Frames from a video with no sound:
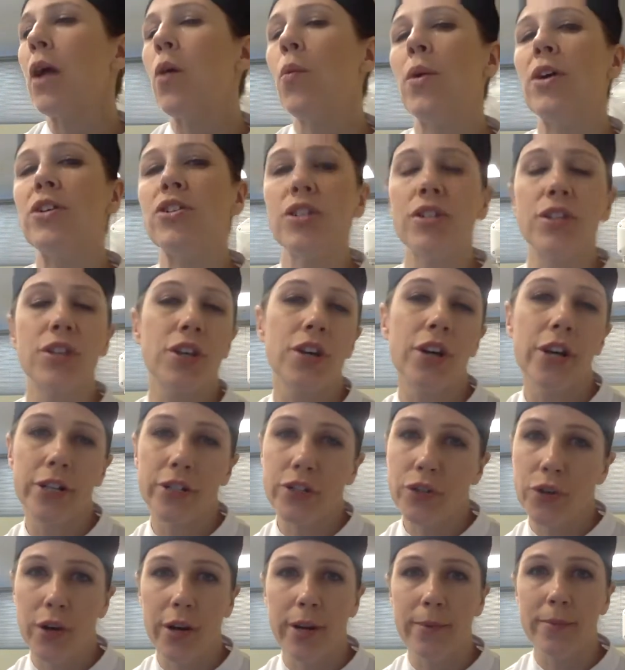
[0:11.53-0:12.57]
which is
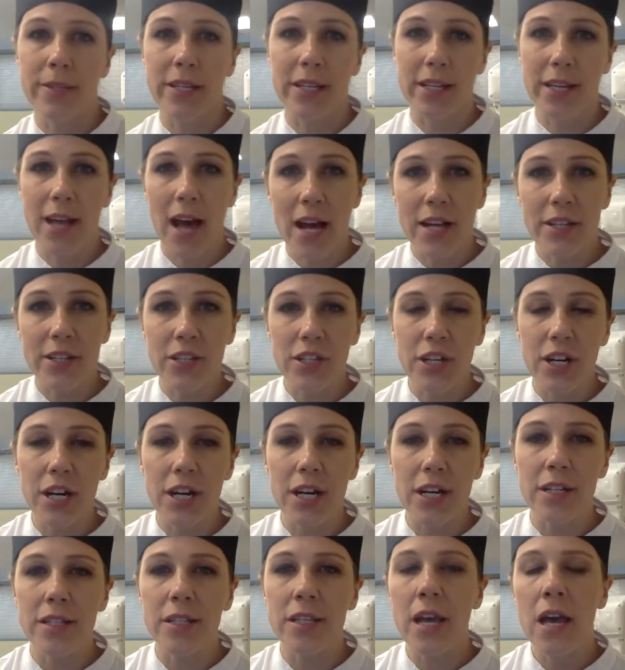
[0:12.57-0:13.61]
cooked creams and
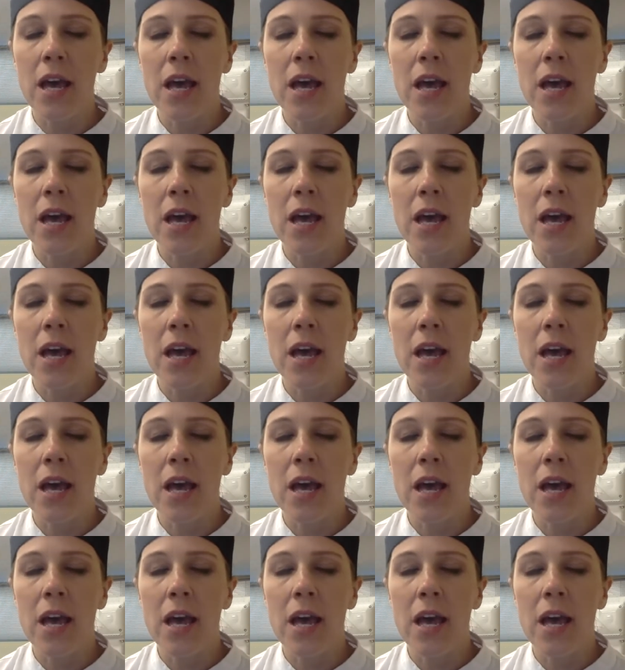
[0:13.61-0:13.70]
custards.